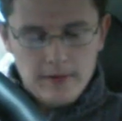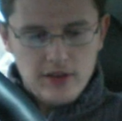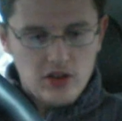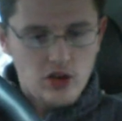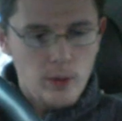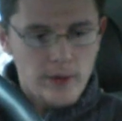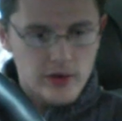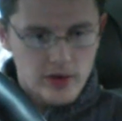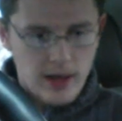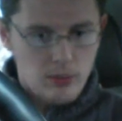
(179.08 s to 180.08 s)
And it's a
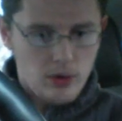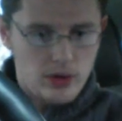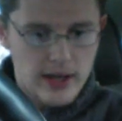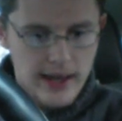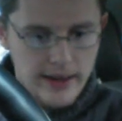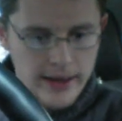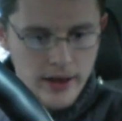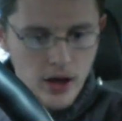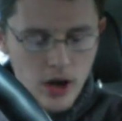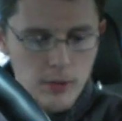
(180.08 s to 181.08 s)
2008 model. You get
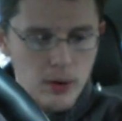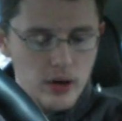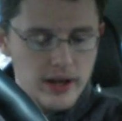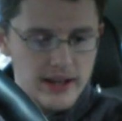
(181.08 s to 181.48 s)
iPod